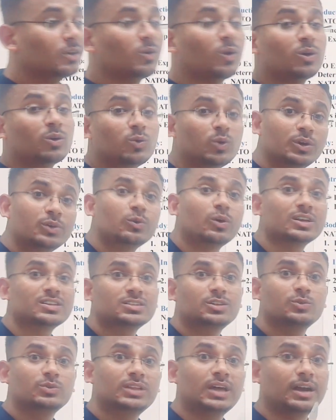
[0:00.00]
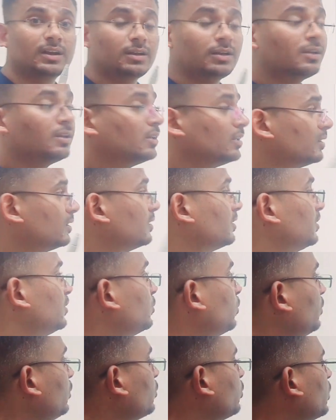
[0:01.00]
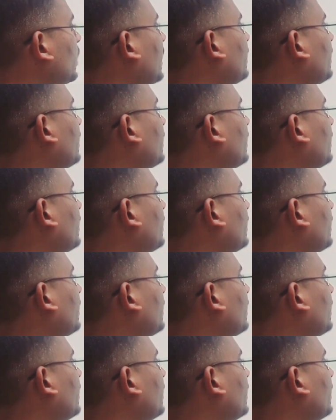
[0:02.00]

are not going to ask you that. You